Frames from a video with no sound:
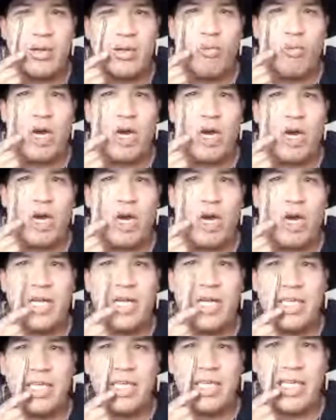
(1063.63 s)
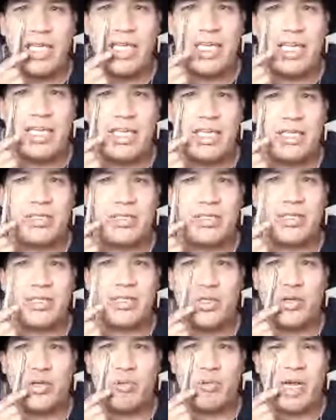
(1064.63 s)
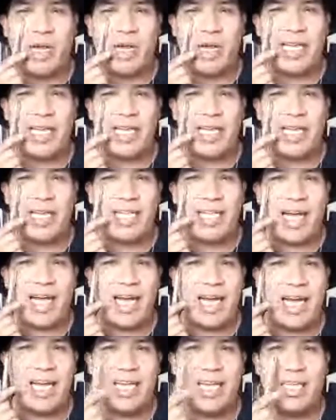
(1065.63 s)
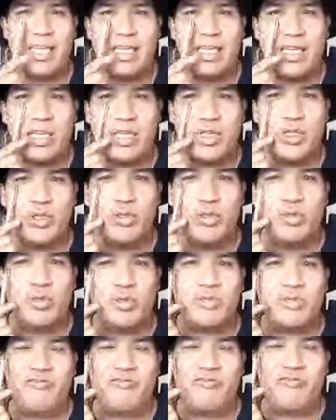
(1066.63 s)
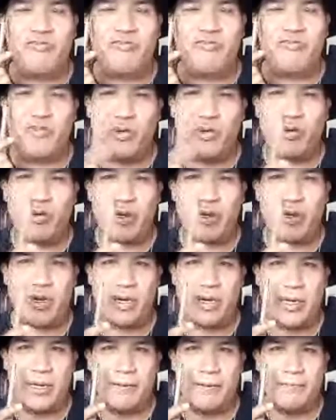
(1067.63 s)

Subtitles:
What is your right eye used for?